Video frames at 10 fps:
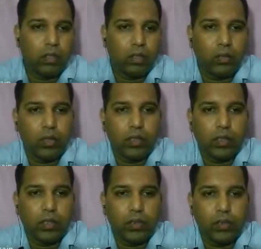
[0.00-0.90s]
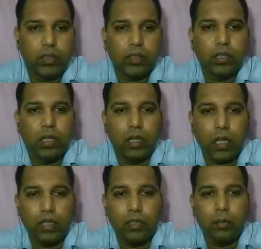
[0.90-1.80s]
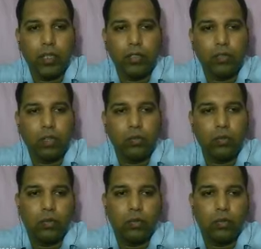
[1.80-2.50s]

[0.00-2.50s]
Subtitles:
The work surface, like the bench top,